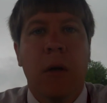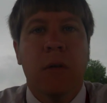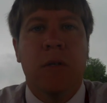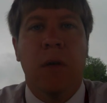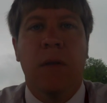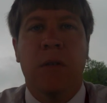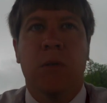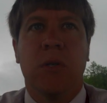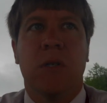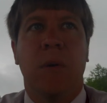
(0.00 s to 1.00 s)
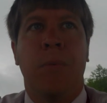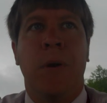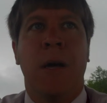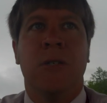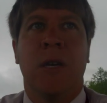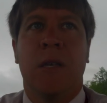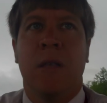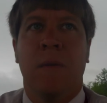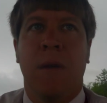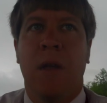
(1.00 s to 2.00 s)
So this was just a project
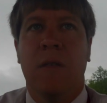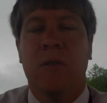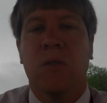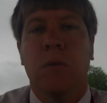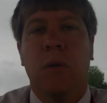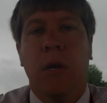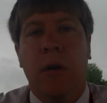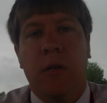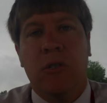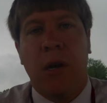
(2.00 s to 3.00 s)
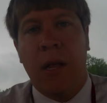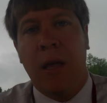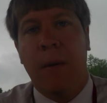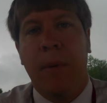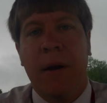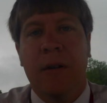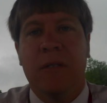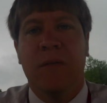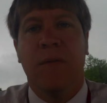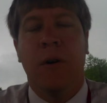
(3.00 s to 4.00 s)
at the beginning of the school year to try to get
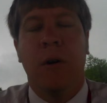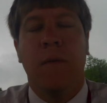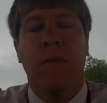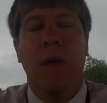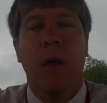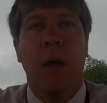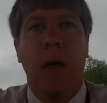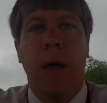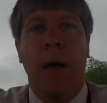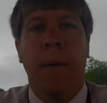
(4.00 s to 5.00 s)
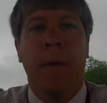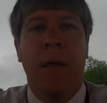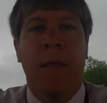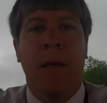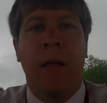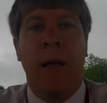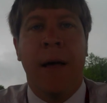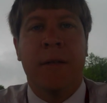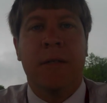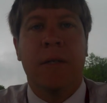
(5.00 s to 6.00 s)
parents involved in the
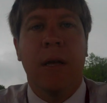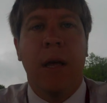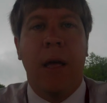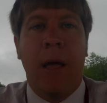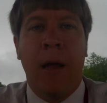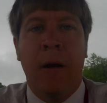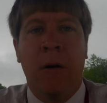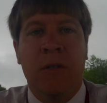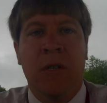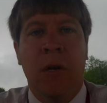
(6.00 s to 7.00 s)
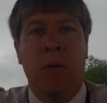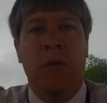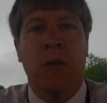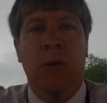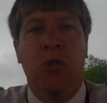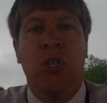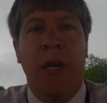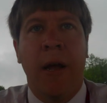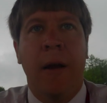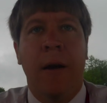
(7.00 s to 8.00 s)
class, and also to
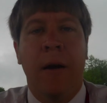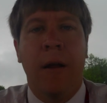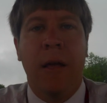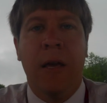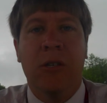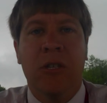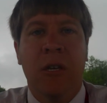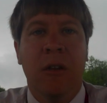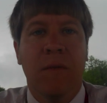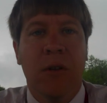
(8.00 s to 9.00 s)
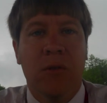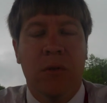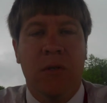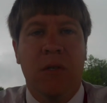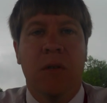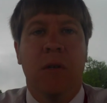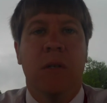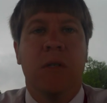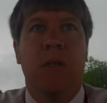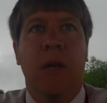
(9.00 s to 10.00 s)
share each individual
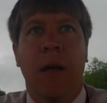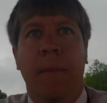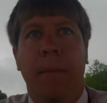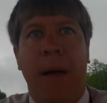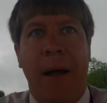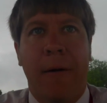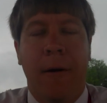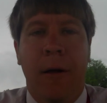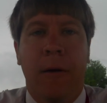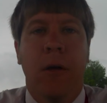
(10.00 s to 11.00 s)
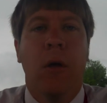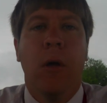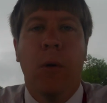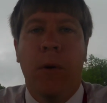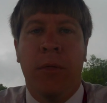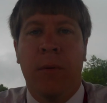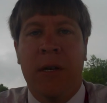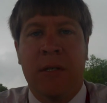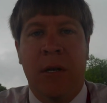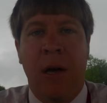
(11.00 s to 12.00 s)
student's background with the
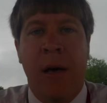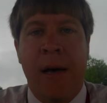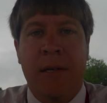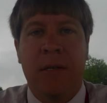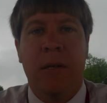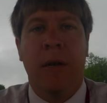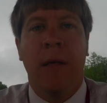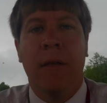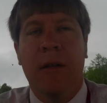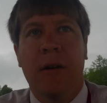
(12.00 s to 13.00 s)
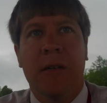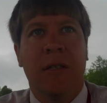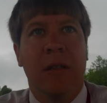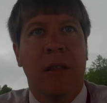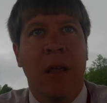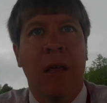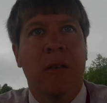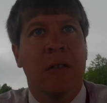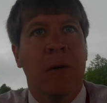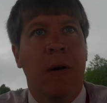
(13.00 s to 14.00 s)
rest of the class. Now, the interesting thing
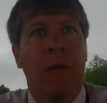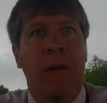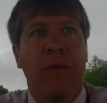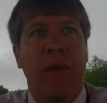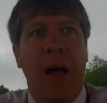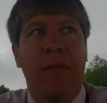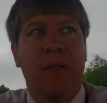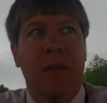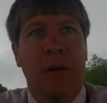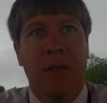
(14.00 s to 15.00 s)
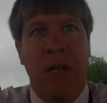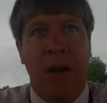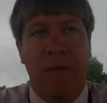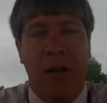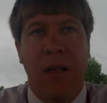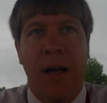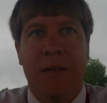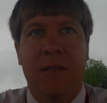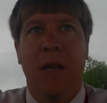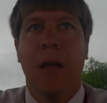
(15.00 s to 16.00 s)
is there were only 5 students out of the
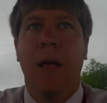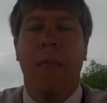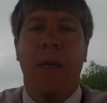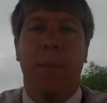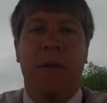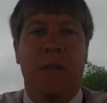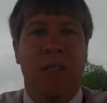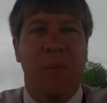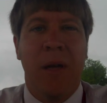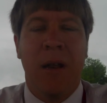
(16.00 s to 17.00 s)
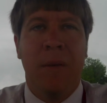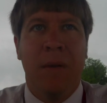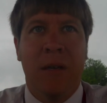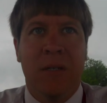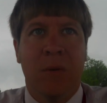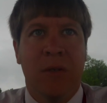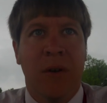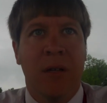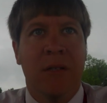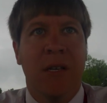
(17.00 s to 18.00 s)
class that participated because it was
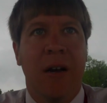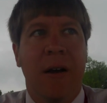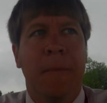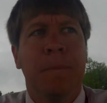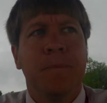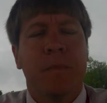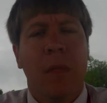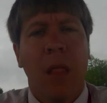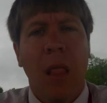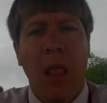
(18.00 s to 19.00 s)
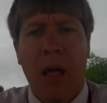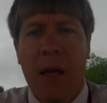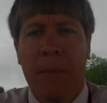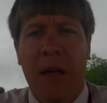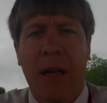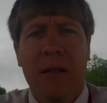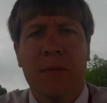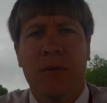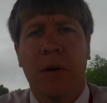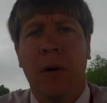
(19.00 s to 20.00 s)
voluntary, and
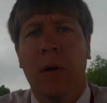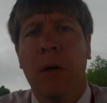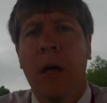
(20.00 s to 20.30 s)
McCaleb's role